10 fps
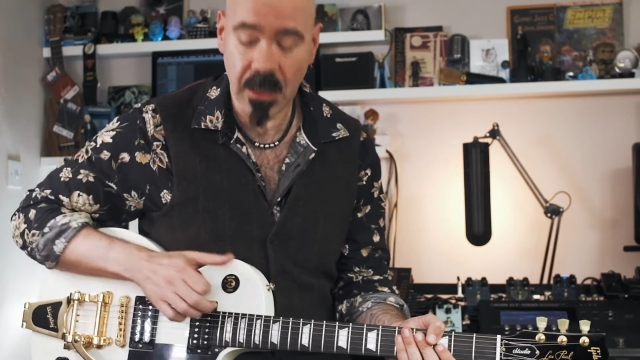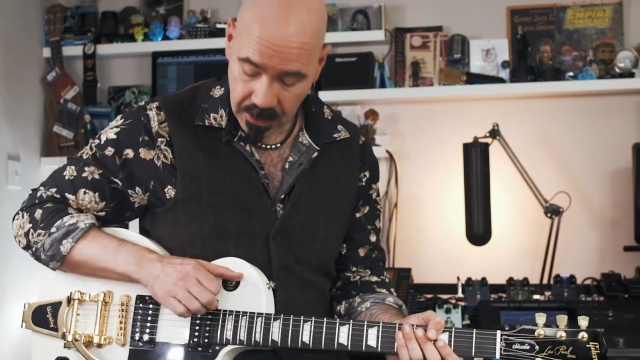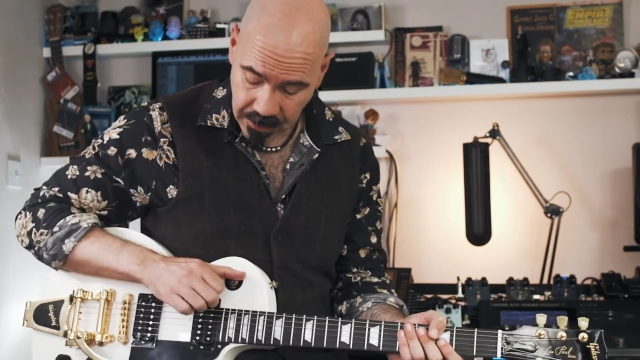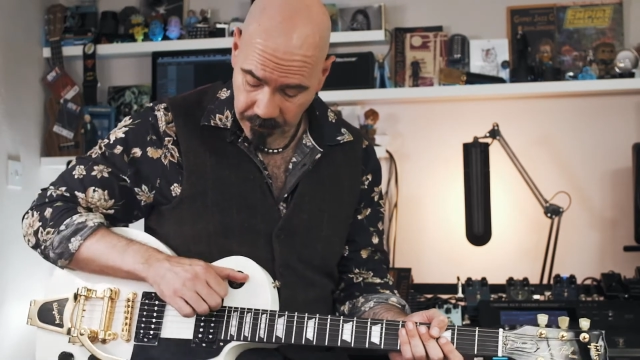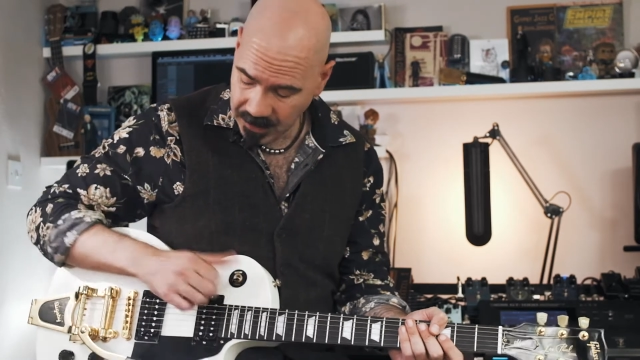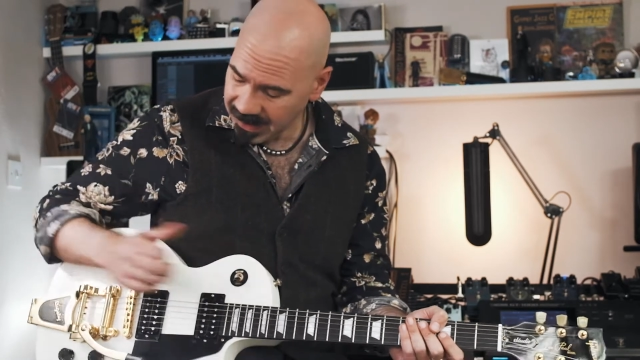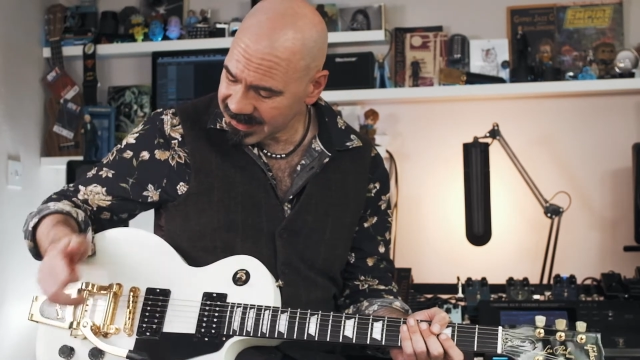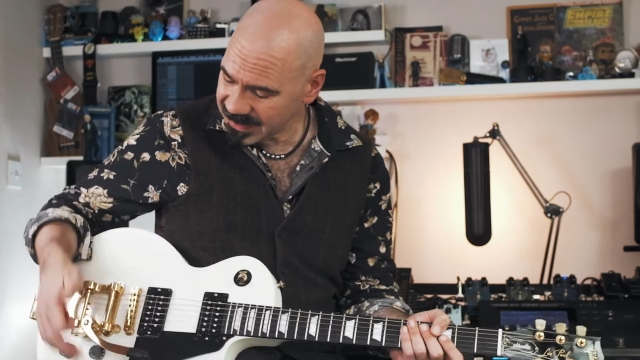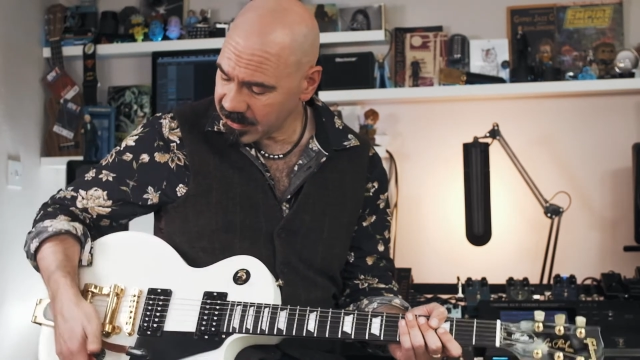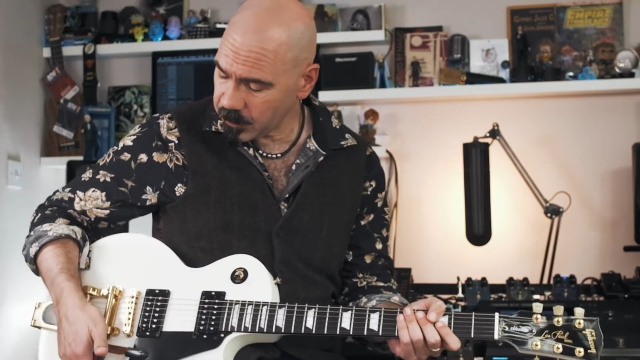Now, I
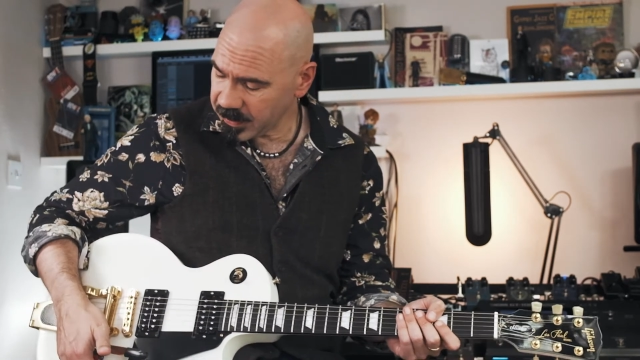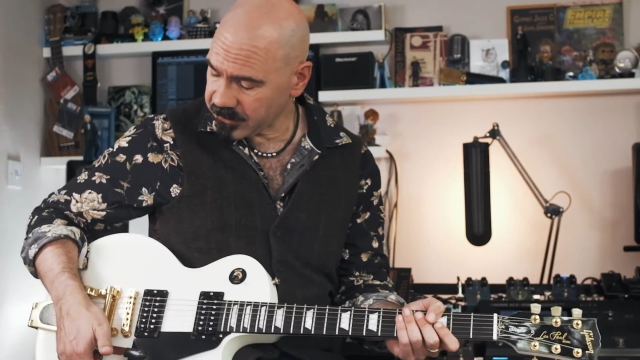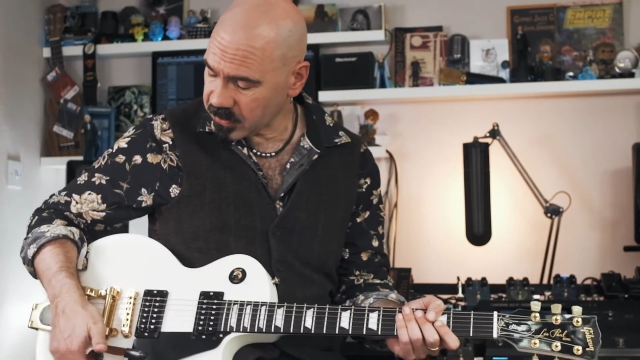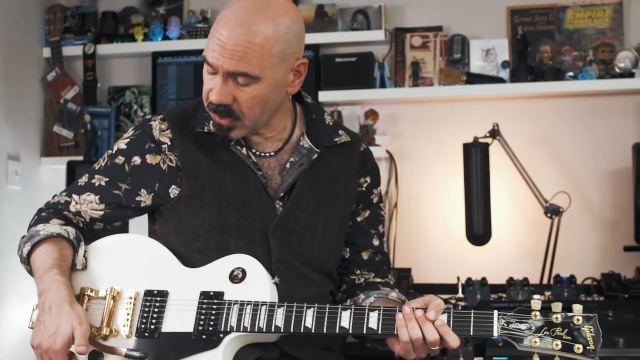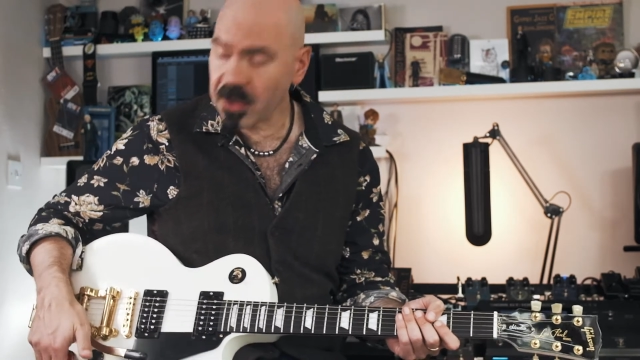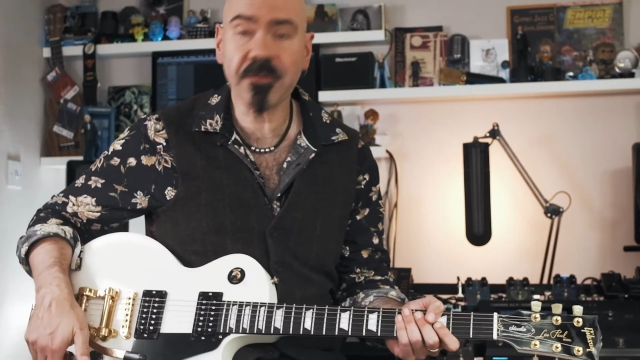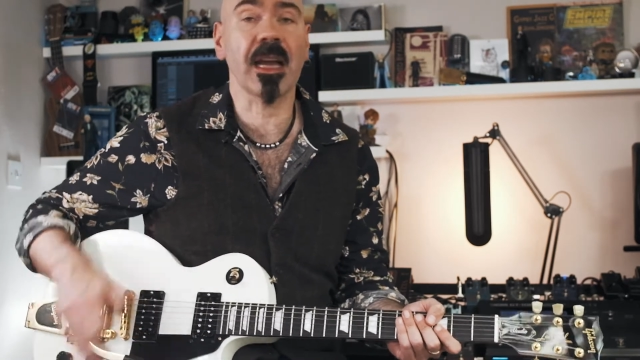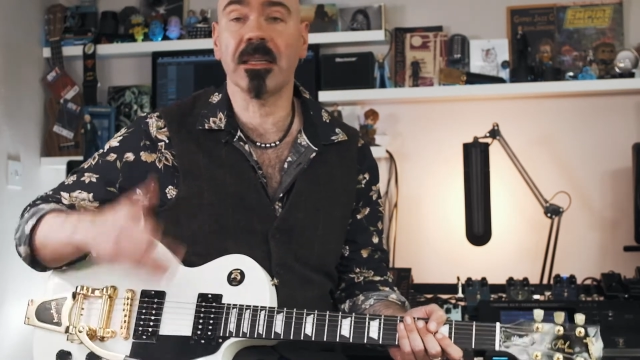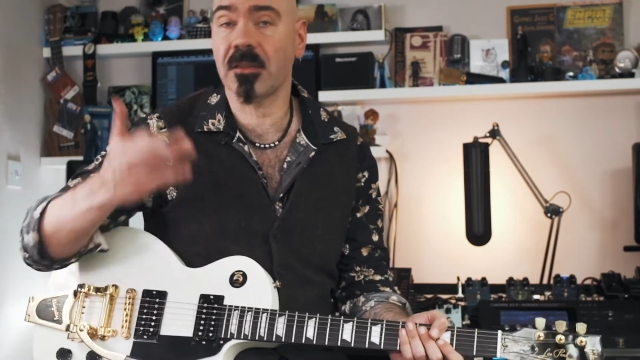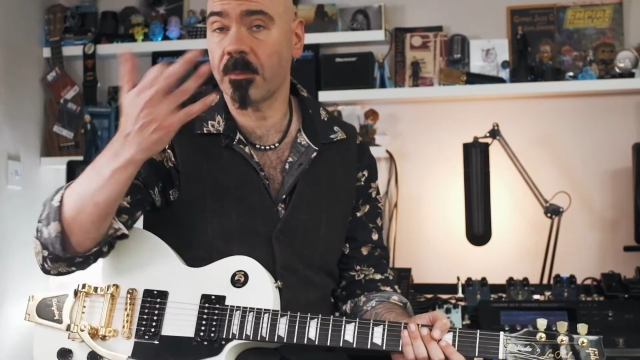did a little bit of a
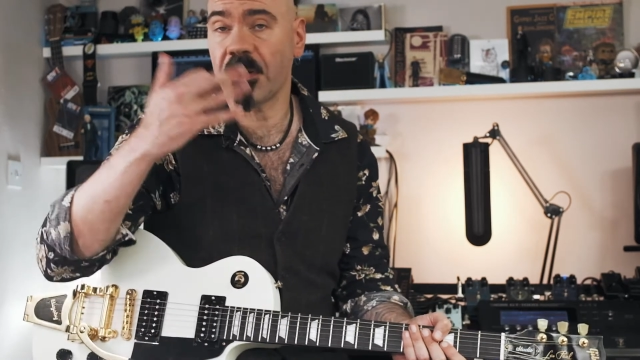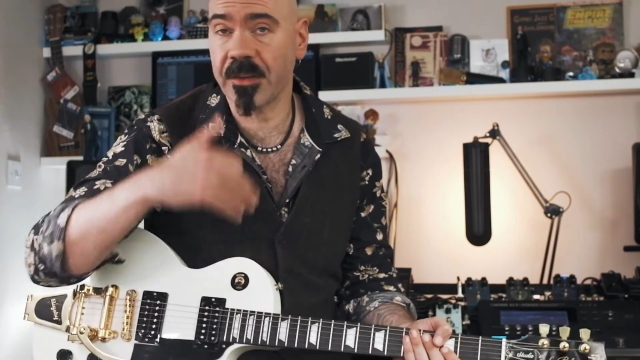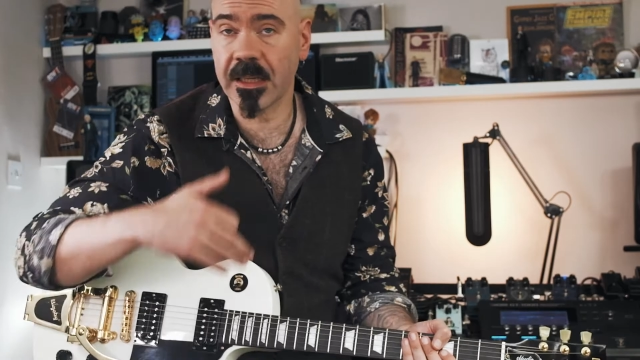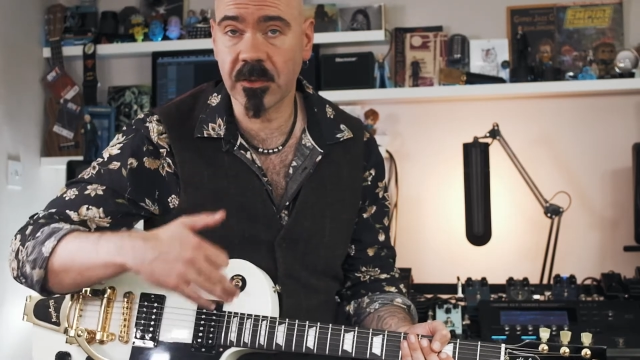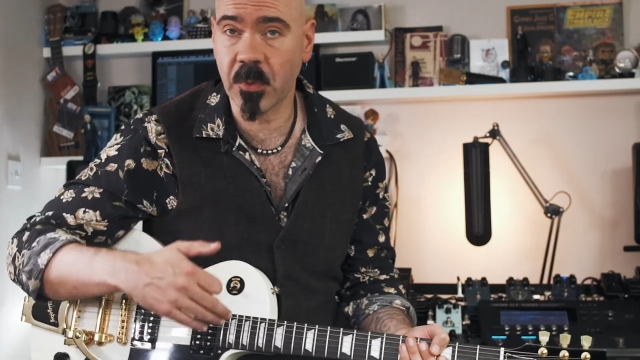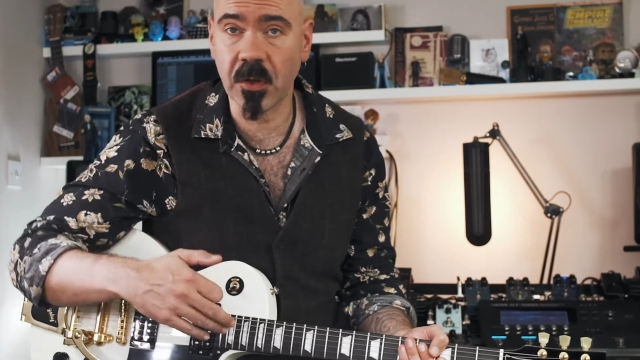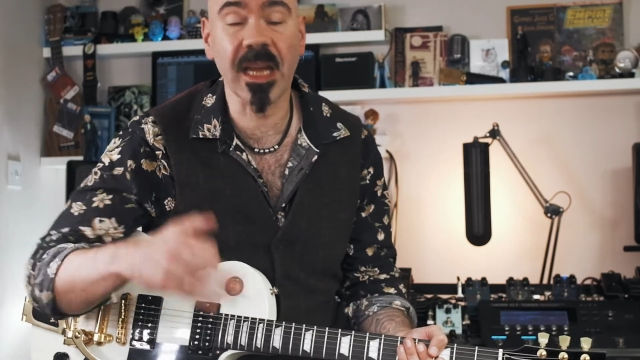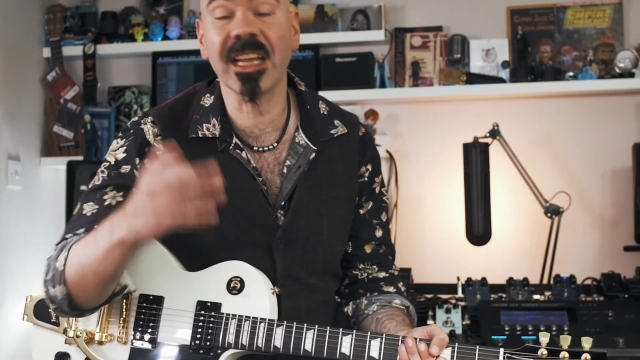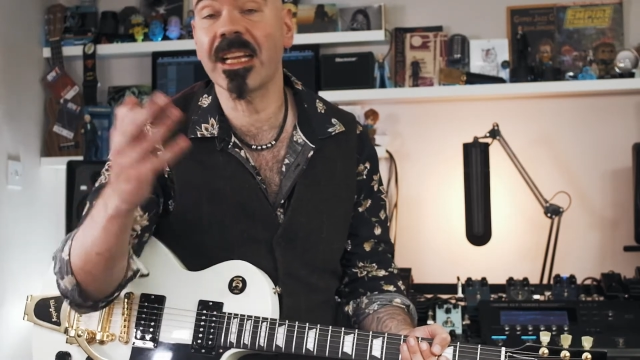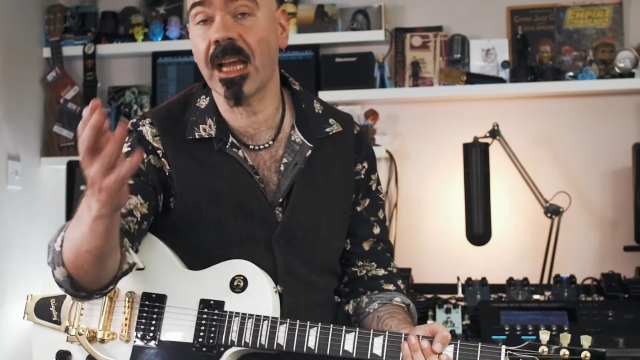survey on my Facebook,
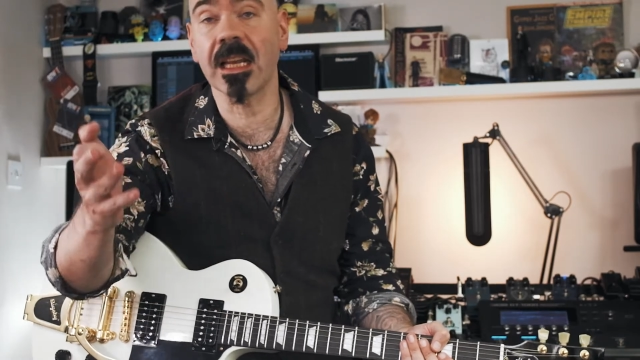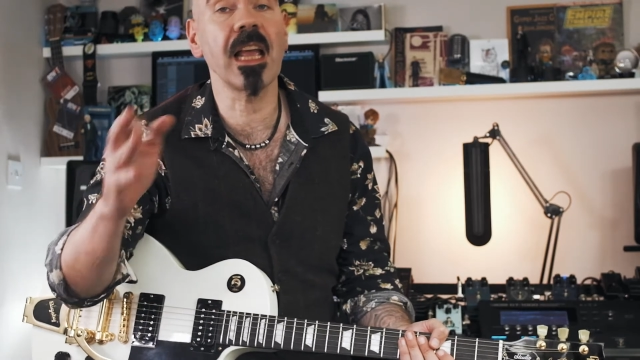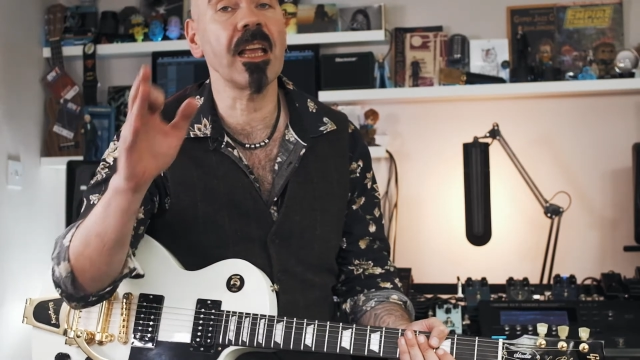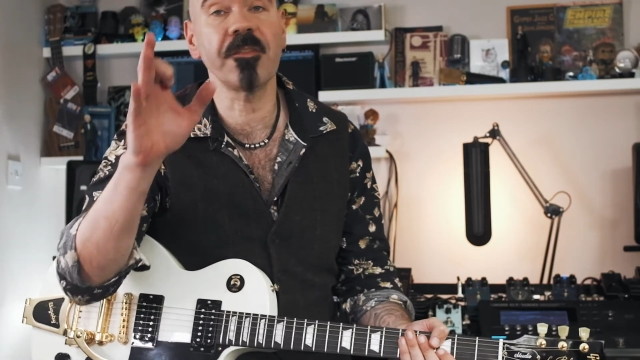and again, if